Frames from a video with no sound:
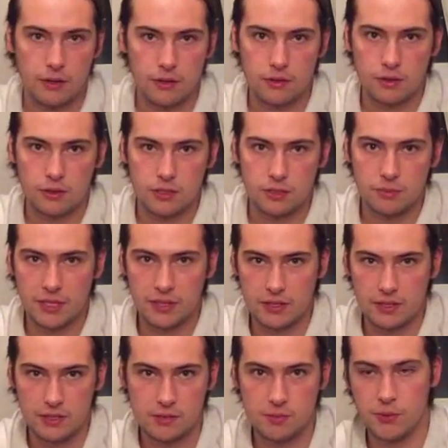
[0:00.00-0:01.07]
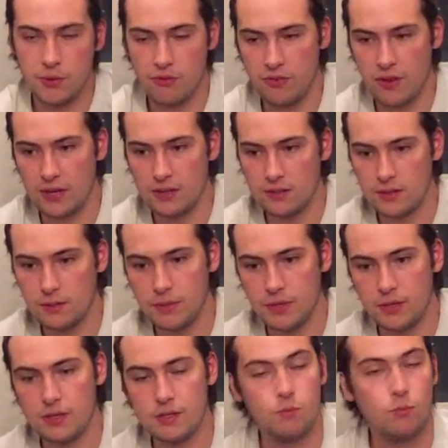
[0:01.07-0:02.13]
Another ultimate that needs to be refined a little
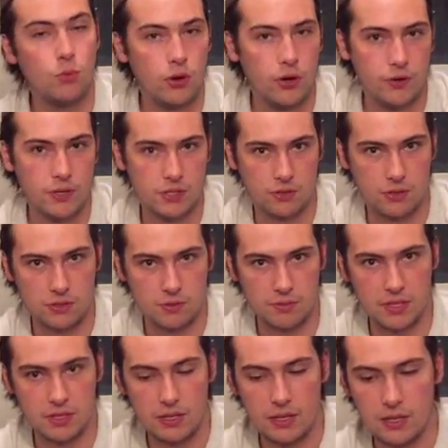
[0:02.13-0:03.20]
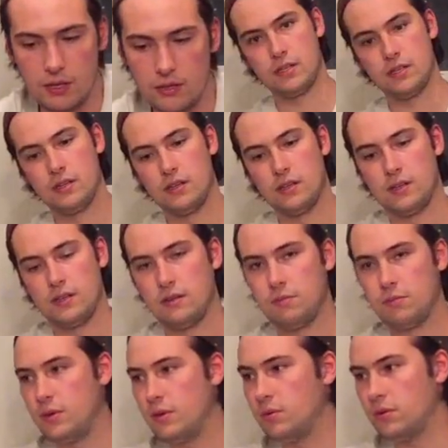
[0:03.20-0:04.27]
bit is Moira's ultimate.
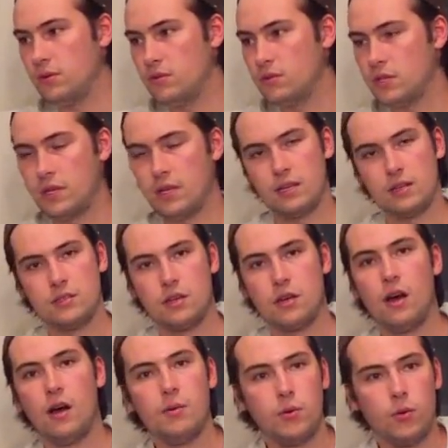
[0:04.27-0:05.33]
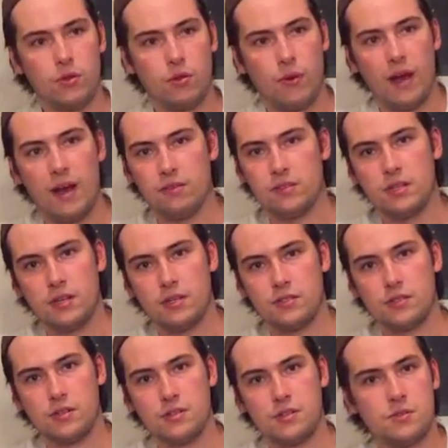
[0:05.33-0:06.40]
People use it to combo with Graviton
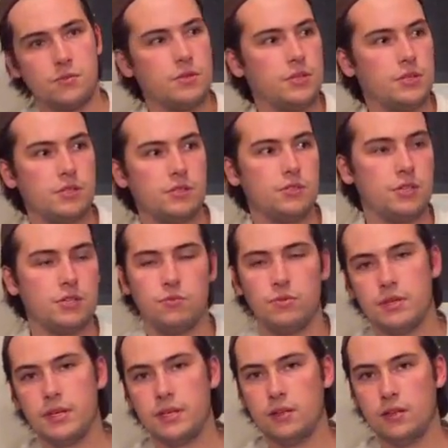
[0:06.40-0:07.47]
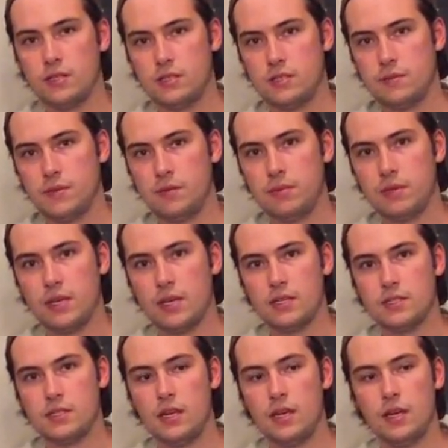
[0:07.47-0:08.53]
Surges, which is just ridiculous to me
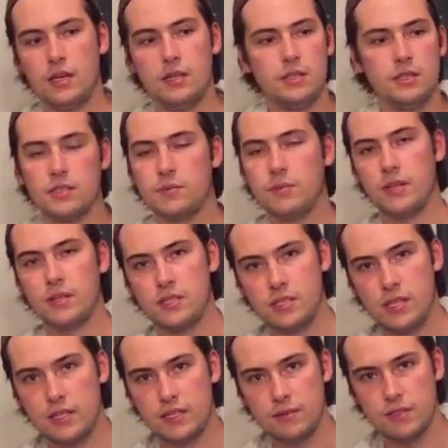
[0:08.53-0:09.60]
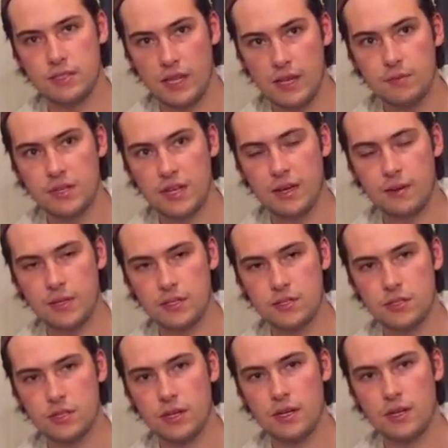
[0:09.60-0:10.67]
because it deals about the same
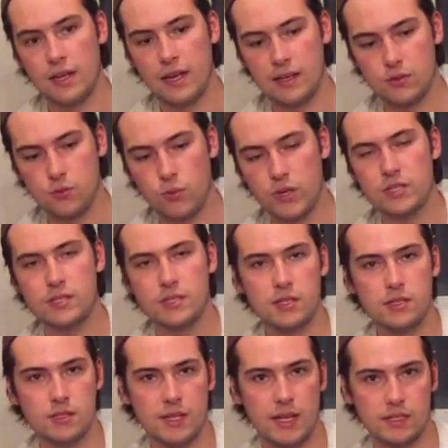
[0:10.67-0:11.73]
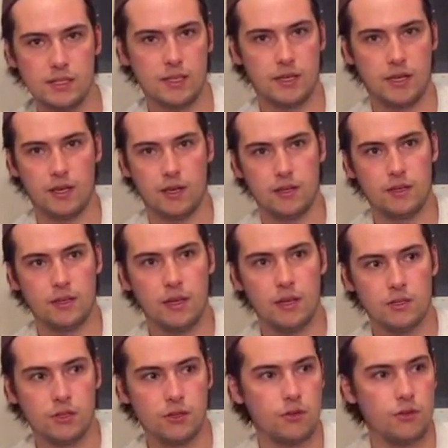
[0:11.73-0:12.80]
damage as Winston's Tesla Cannon.
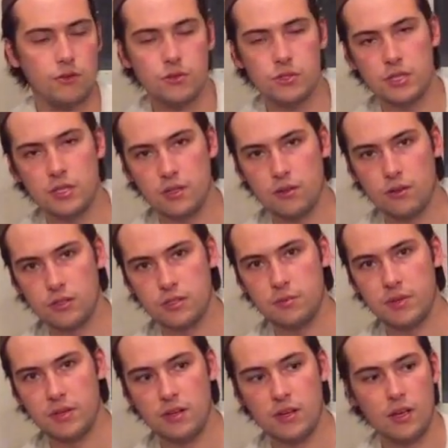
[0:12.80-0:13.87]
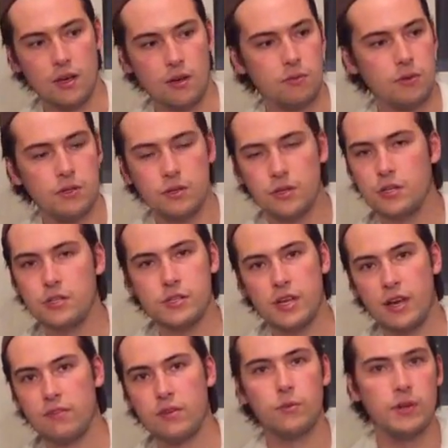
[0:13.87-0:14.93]
So you're using an ultimate when you could
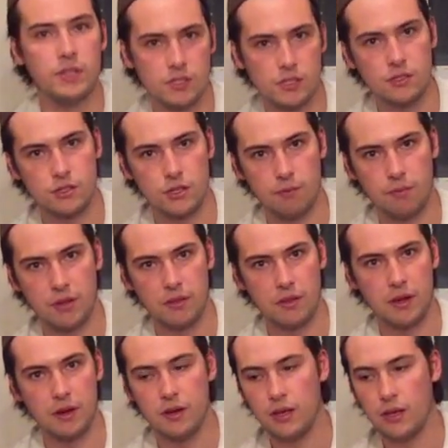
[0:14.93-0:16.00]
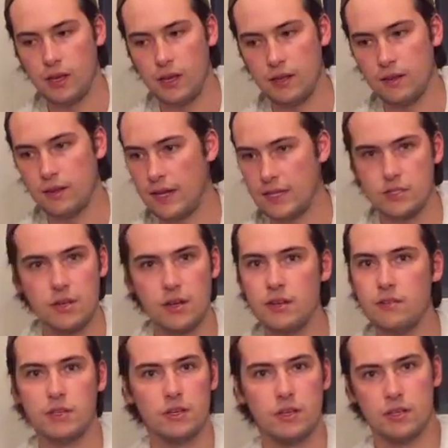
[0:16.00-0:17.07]
just have your Winston jump in there, and that's not
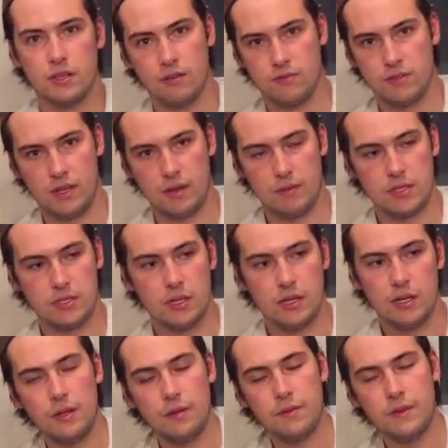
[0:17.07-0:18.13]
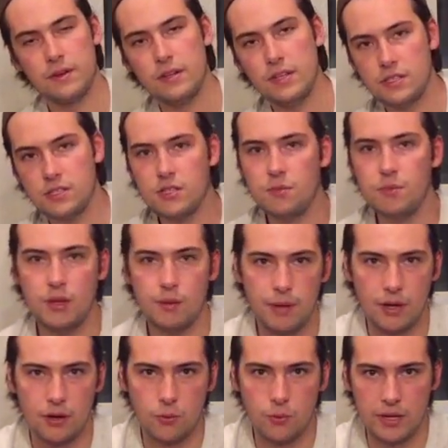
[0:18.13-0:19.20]
even good enough damage. There needs to be a
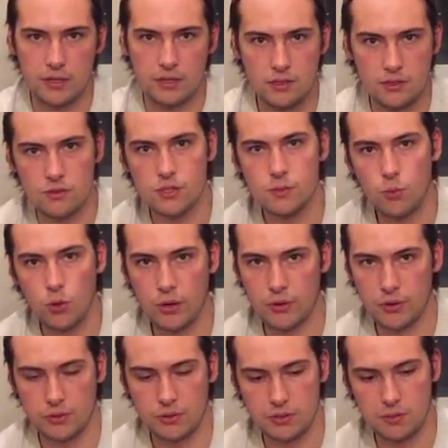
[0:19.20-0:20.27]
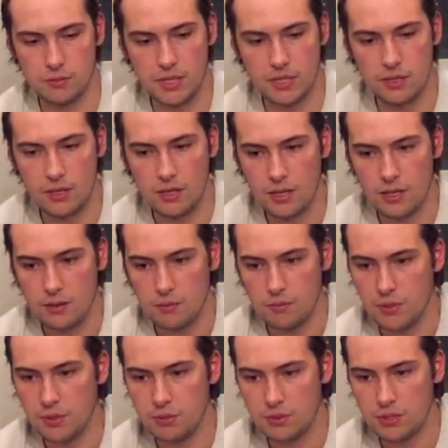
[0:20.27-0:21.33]
better way to use Moira ultimate.
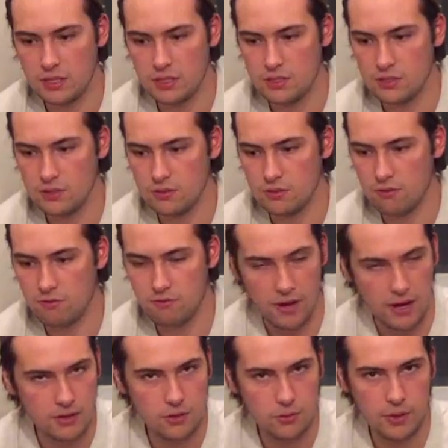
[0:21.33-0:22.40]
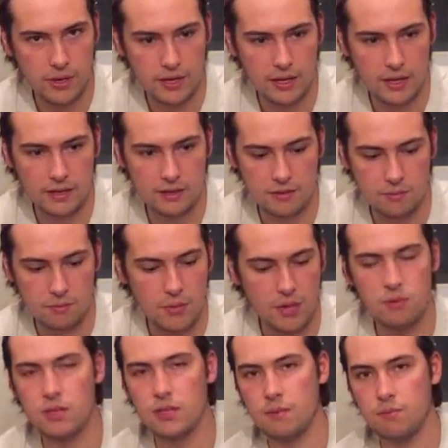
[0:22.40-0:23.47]
People need to find a way, and
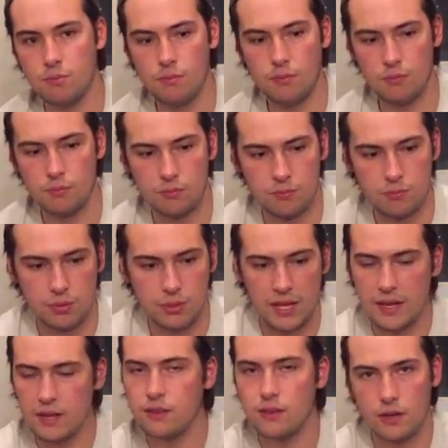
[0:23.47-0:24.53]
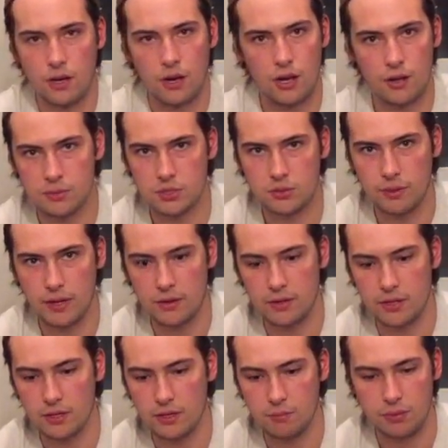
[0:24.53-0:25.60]
maybe they plan their comps
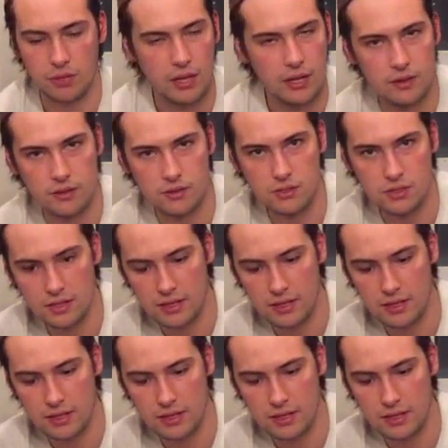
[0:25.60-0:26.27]
around it and plan their